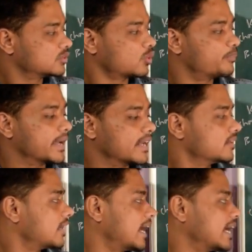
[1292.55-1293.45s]
So B,
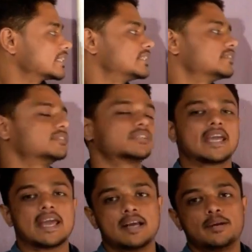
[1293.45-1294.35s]
last
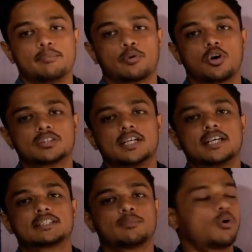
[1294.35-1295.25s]
A, because
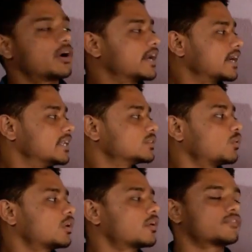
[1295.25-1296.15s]
its bond angle is
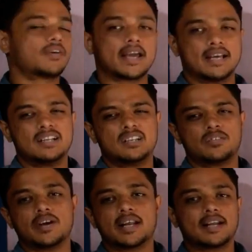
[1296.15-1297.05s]
105,
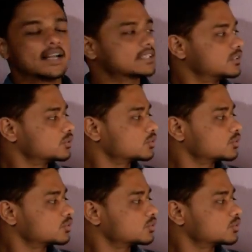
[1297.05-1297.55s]
very less.